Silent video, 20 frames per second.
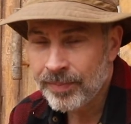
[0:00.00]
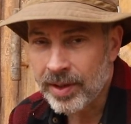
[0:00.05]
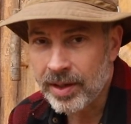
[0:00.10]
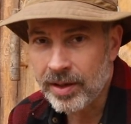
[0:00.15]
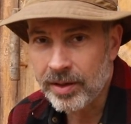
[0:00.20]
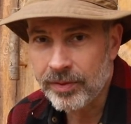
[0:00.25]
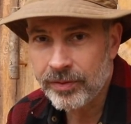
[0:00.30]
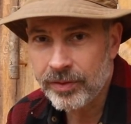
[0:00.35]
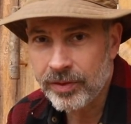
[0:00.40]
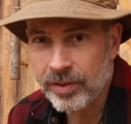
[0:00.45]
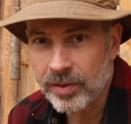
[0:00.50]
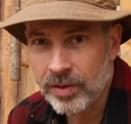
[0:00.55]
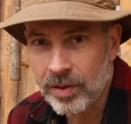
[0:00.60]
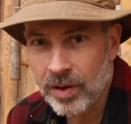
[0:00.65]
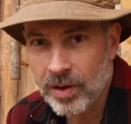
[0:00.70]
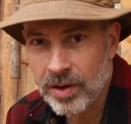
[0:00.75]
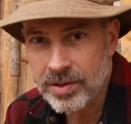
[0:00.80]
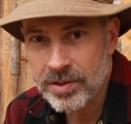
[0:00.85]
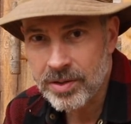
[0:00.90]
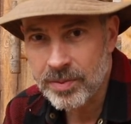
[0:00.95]
if you're
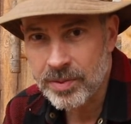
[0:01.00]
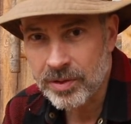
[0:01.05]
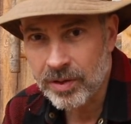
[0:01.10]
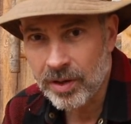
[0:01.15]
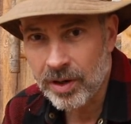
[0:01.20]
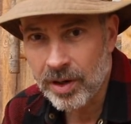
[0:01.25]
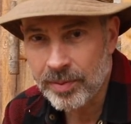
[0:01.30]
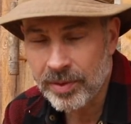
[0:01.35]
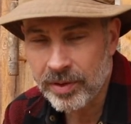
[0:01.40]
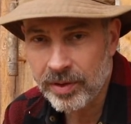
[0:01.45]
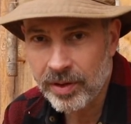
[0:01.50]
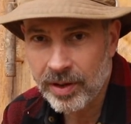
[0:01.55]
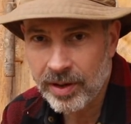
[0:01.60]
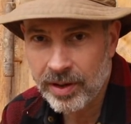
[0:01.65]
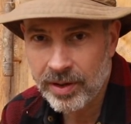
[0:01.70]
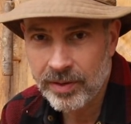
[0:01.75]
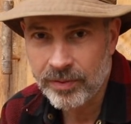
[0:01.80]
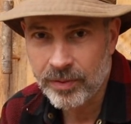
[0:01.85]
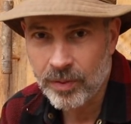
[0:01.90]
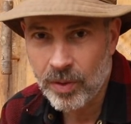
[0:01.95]
not subscribed and you
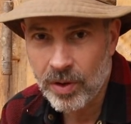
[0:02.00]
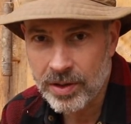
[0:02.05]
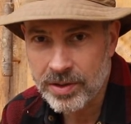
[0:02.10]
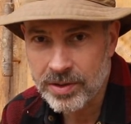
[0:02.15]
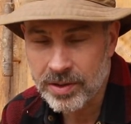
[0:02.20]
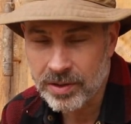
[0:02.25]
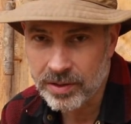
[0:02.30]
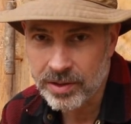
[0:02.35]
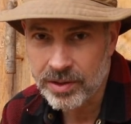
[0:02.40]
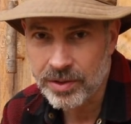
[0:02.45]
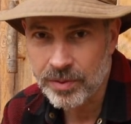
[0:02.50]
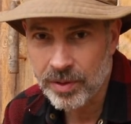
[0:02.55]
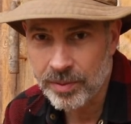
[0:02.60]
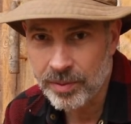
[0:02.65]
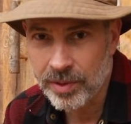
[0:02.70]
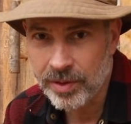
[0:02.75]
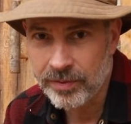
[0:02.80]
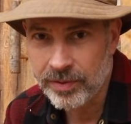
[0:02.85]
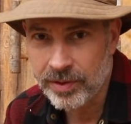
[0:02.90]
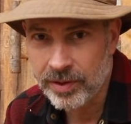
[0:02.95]
have watched at least one of
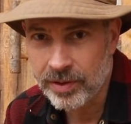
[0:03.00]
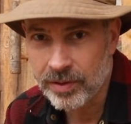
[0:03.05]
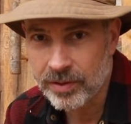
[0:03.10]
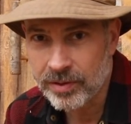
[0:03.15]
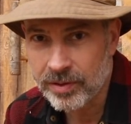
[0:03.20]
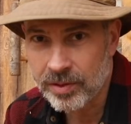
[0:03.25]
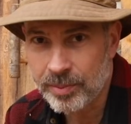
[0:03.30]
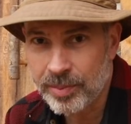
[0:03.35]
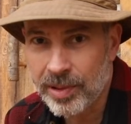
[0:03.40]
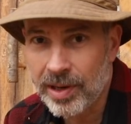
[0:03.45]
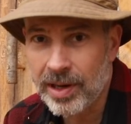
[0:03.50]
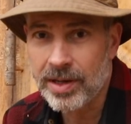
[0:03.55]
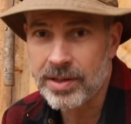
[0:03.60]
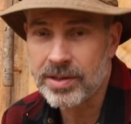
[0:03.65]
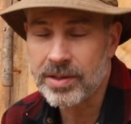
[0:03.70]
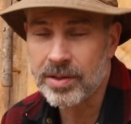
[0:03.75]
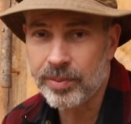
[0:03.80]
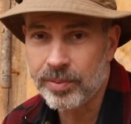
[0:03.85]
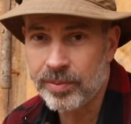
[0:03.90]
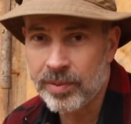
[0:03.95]
my videos in the
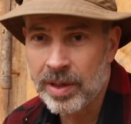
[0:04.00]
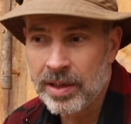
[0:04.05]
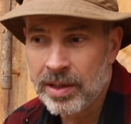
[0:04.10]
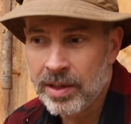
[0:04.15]
past and